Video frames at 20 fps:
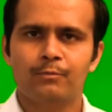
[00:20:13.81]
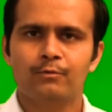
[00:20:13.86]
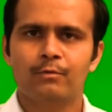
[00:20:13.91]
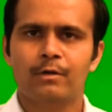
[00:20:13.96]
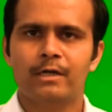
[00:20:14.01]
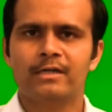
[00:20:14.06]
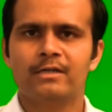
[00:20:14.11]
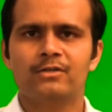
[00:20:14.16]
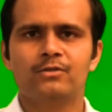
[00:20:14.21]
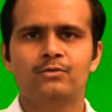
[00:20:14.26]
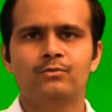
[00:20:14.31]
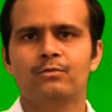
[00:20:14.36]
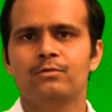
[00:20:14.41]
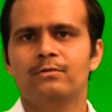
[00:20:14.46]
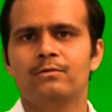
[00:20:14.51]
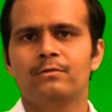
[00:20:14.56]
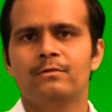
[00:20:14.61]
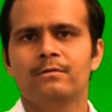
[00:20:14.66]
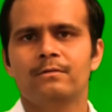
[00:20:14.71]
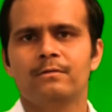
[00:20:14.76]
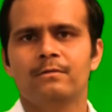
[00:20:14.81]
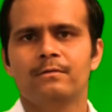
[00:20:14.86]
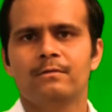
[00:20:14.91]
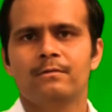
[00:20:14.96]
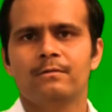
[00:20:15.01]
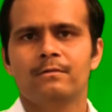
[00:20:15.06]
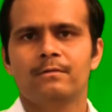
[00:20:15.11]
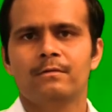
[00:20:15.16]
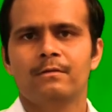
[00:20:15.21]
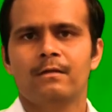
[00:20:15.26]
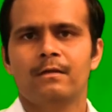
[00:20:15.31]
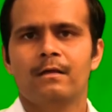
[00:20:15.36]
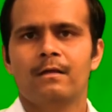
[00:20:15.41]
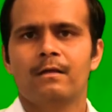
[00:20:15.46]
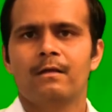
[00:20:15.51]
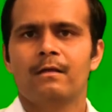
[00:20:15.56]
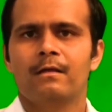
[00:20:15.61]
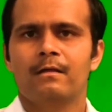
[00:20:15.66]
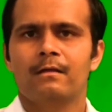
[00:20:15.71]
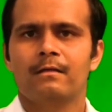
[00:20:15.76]
you understood.
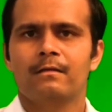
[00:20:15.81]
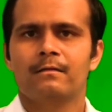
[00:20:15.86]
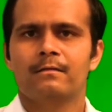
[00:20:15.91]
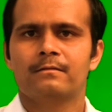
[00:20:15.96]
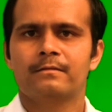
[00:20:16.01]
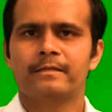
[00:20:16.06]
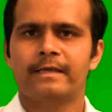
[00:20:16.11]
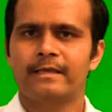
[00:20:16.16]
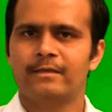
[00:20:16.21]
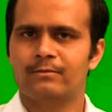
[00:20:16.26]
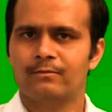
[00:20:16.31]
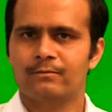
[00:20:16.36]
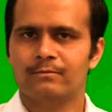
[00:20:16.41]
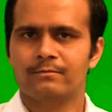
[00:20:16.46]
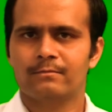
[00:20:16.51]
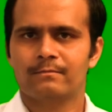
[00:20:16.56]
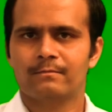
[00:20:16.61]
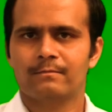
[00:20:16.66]
Thank you.